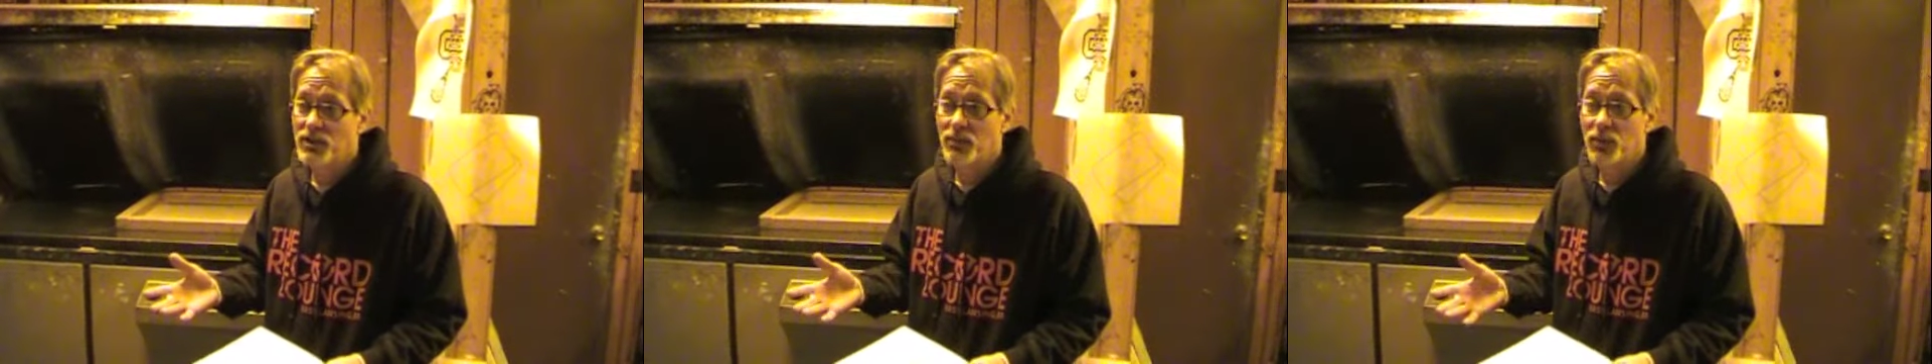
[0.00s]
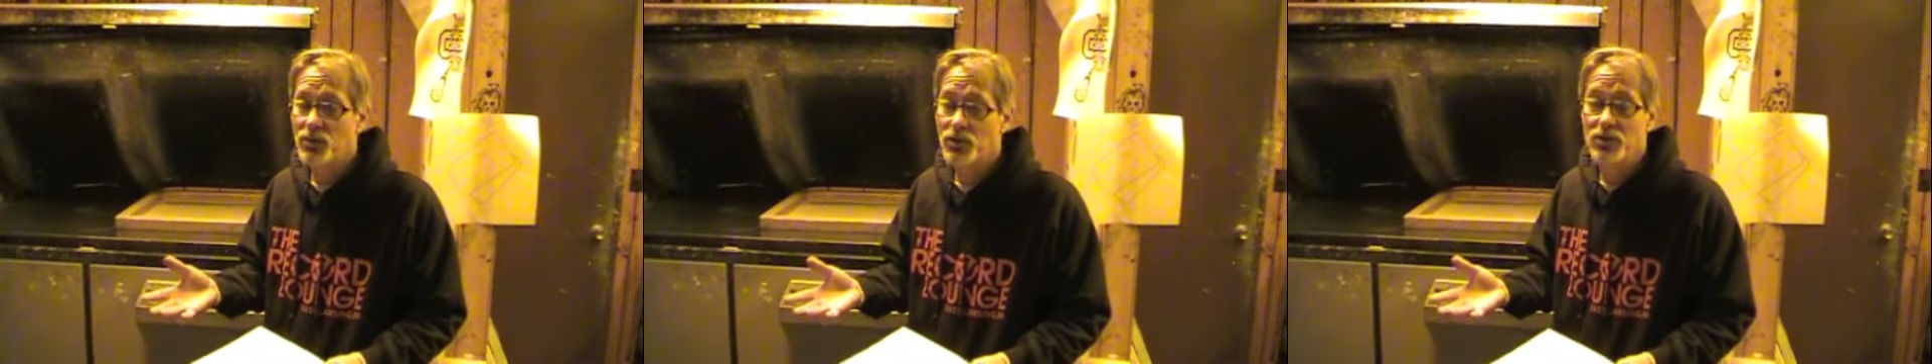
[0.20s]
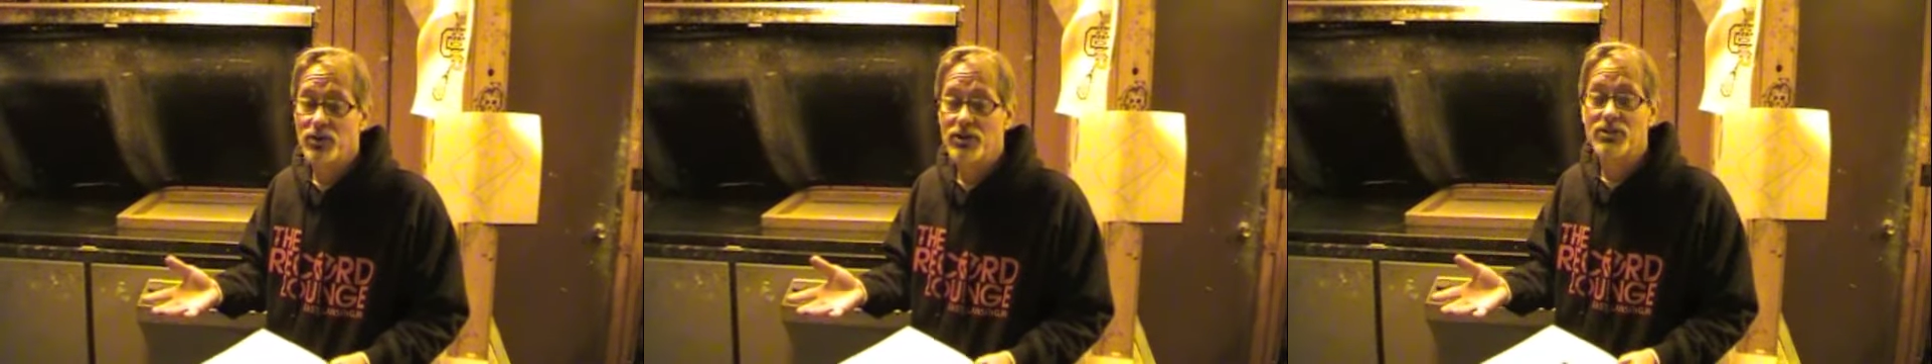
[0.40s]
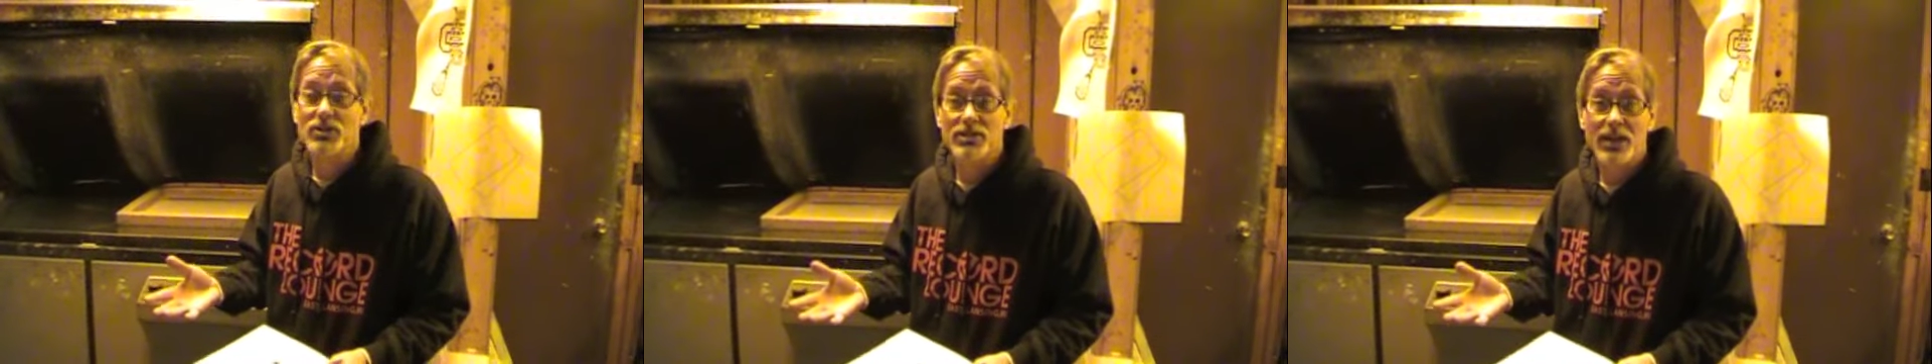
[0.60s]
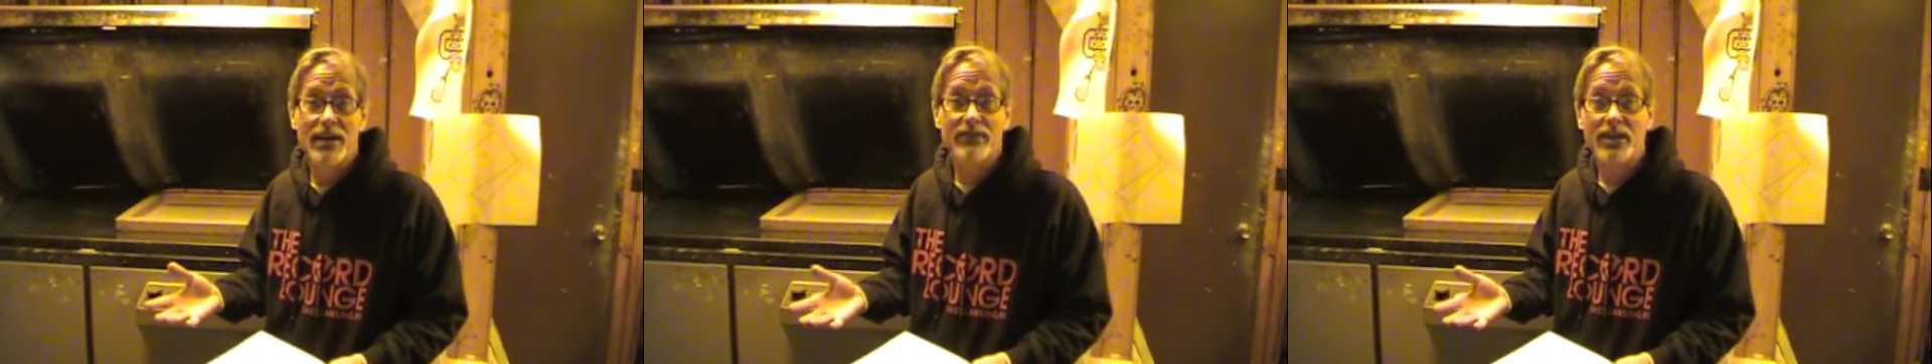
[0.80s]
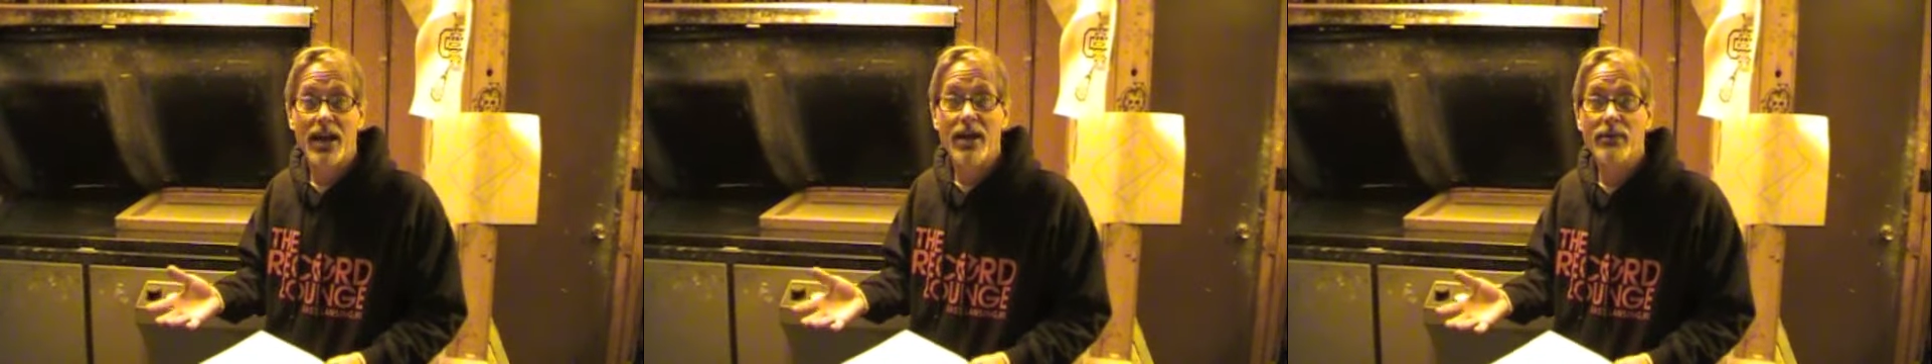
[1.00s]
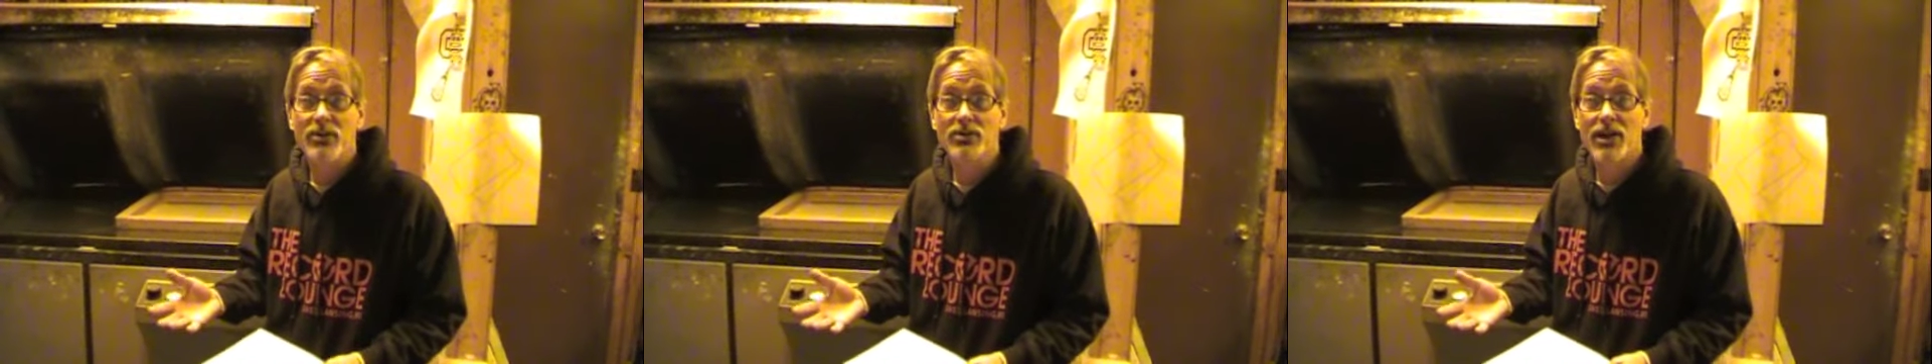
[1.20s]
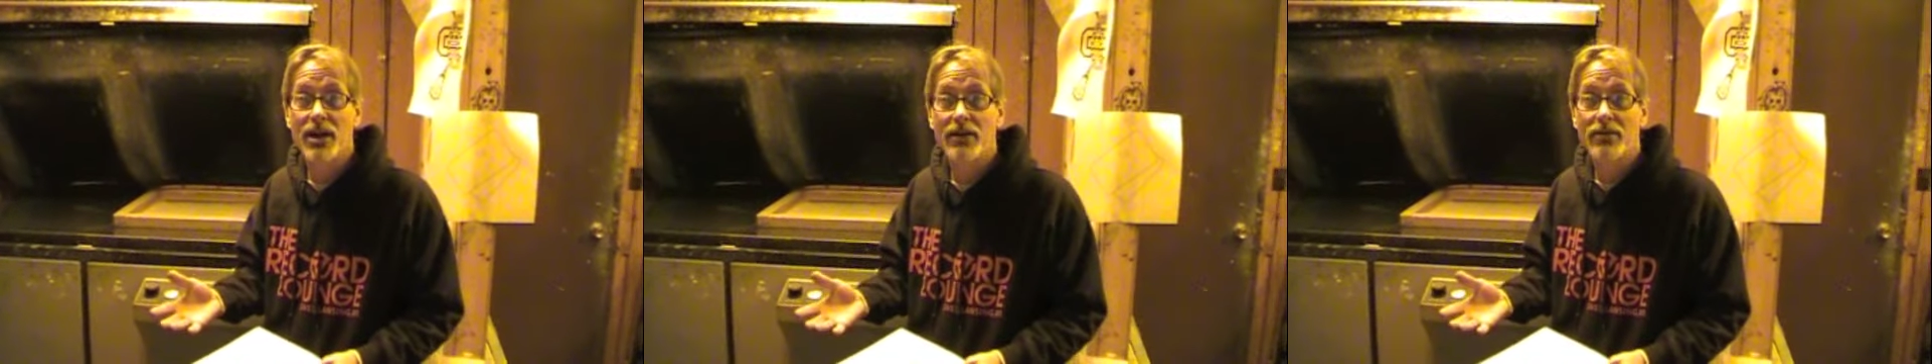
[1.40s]
exposure units just have
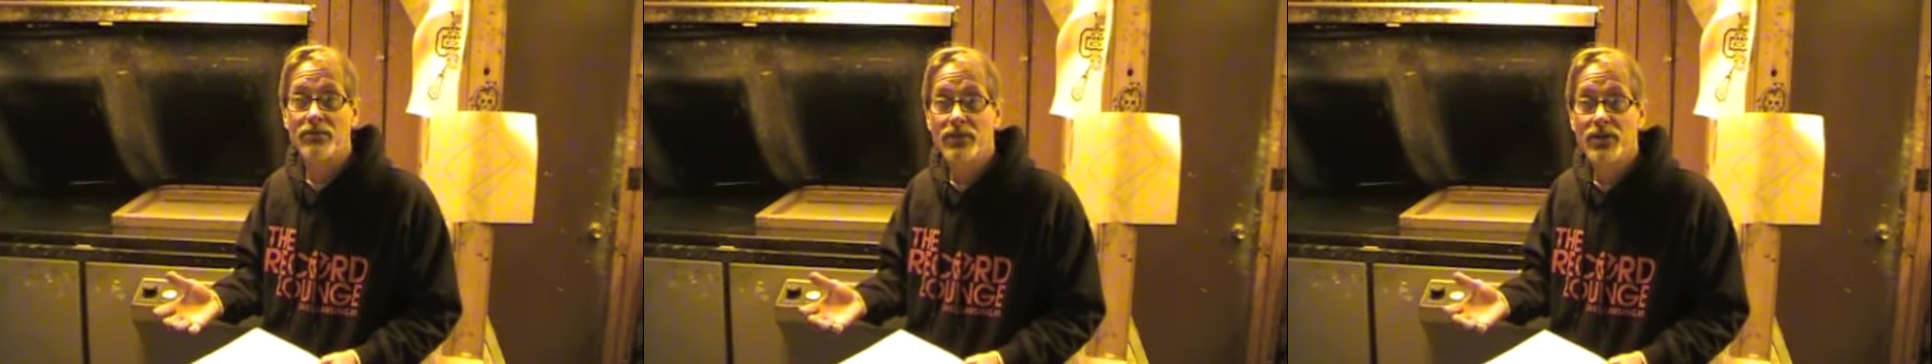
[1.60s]
timers on them.